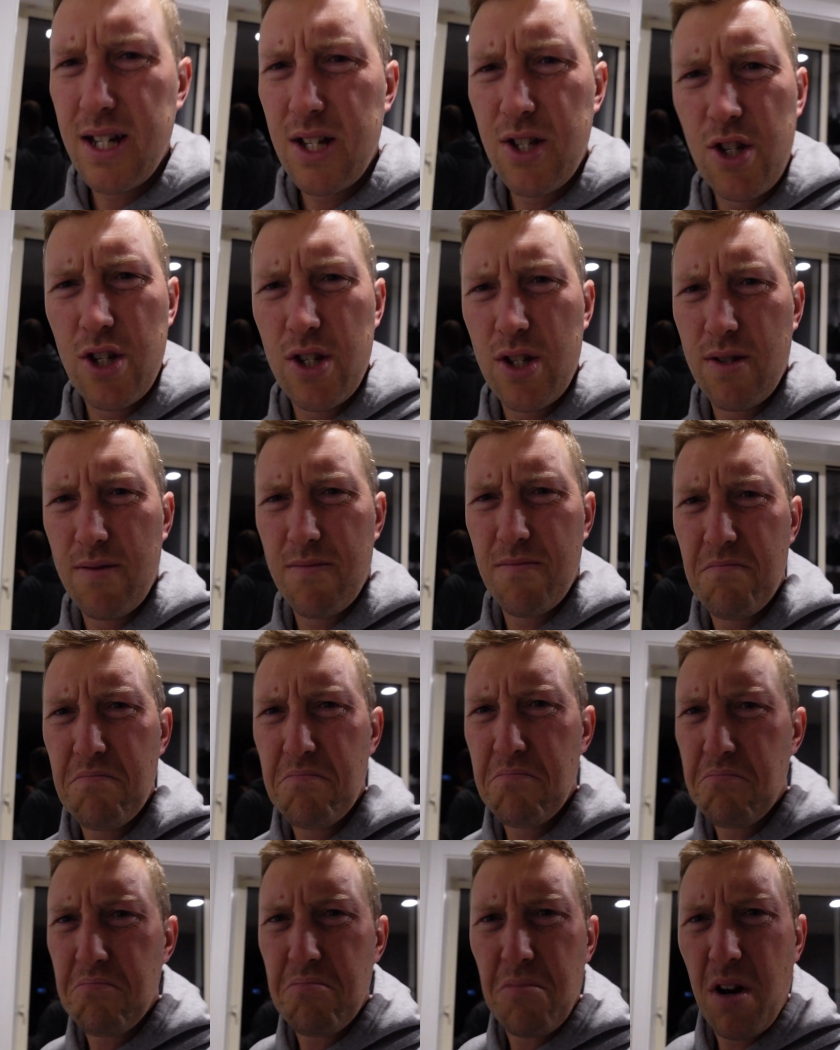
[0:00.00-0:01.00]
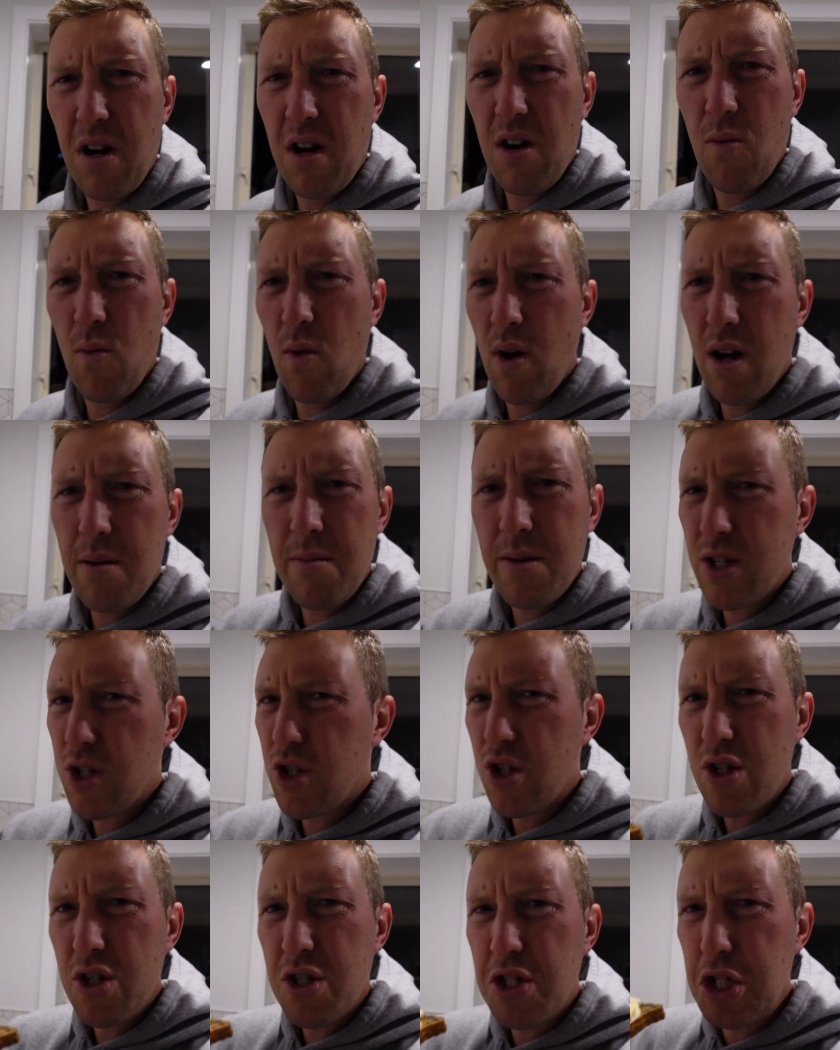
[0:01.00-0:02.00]
It's just, I don't know why, but
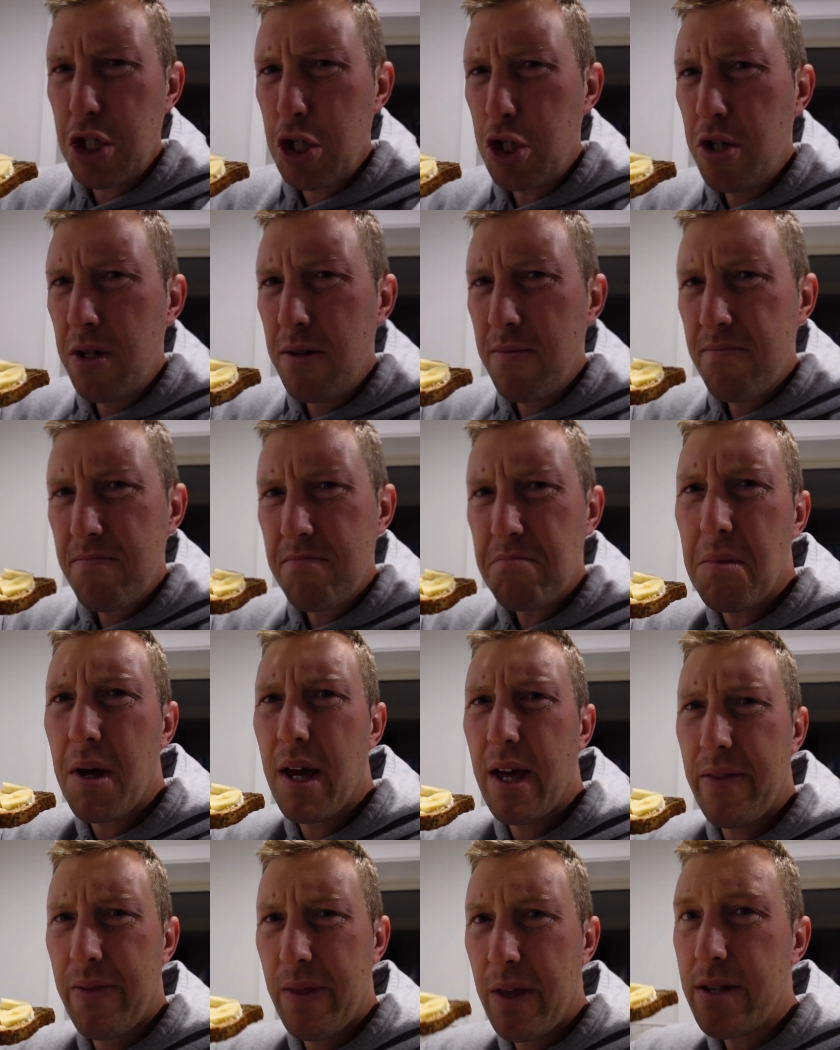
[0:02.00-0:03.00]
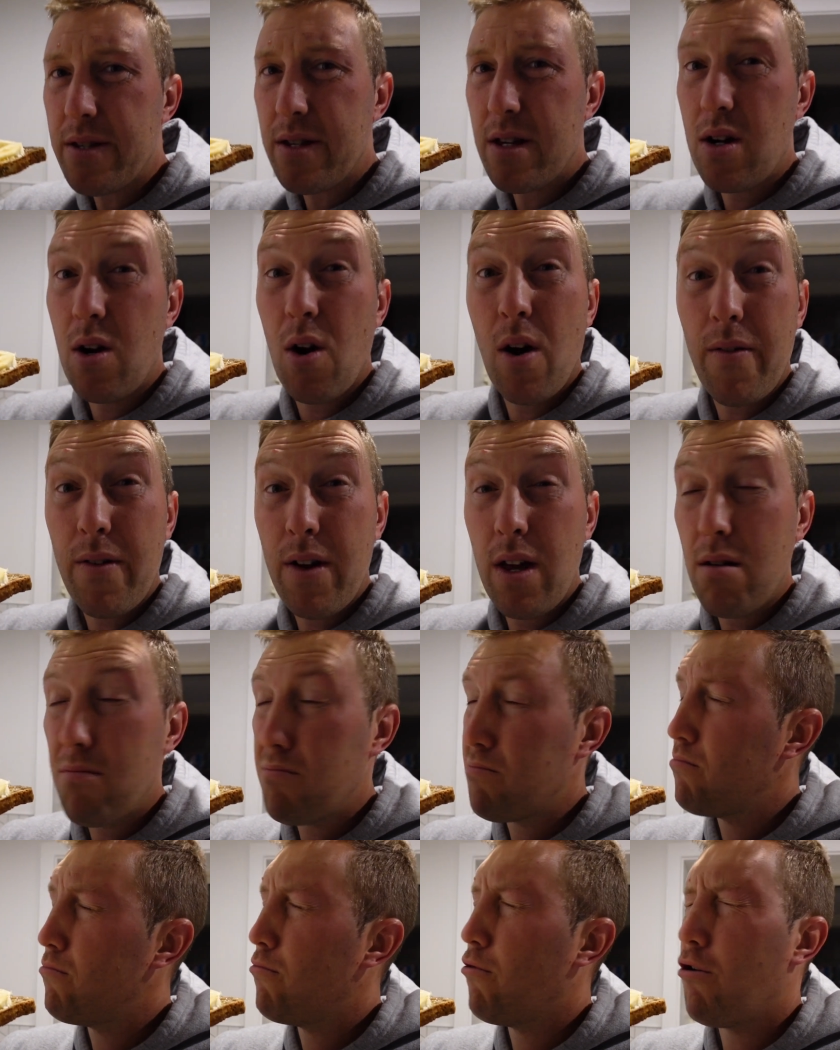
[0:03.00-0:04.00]
it's just good, and this and coffee.
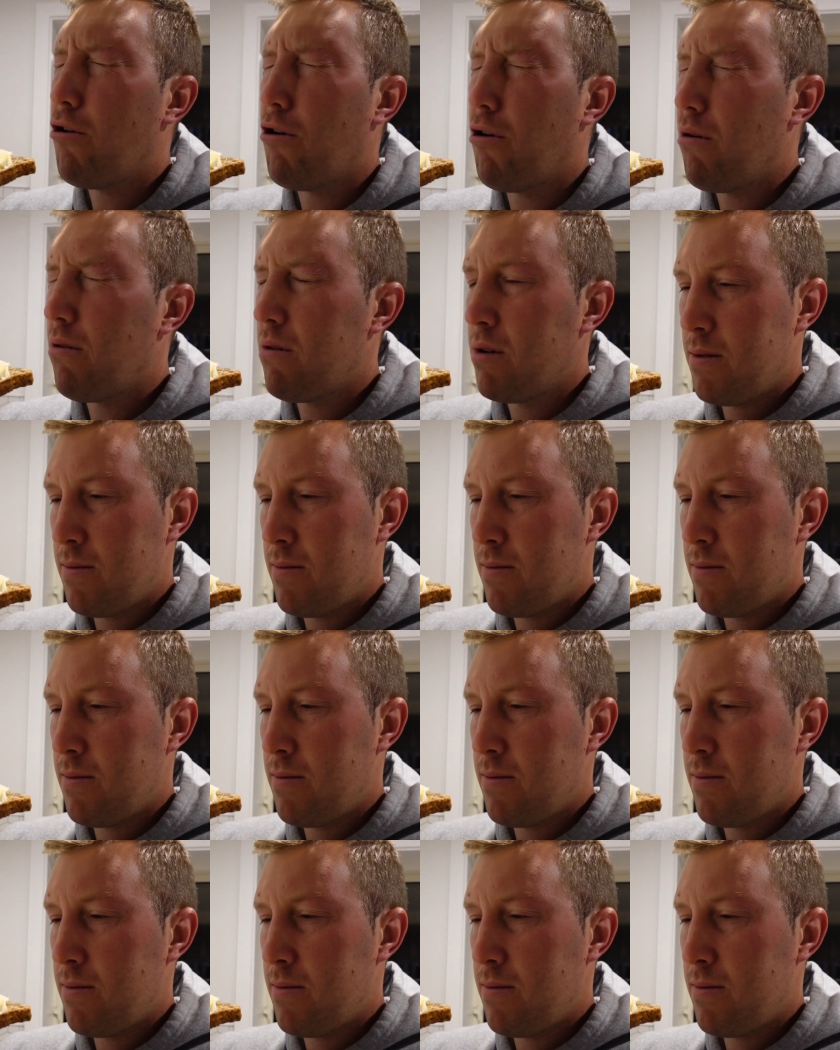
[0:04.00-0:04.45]
Oh.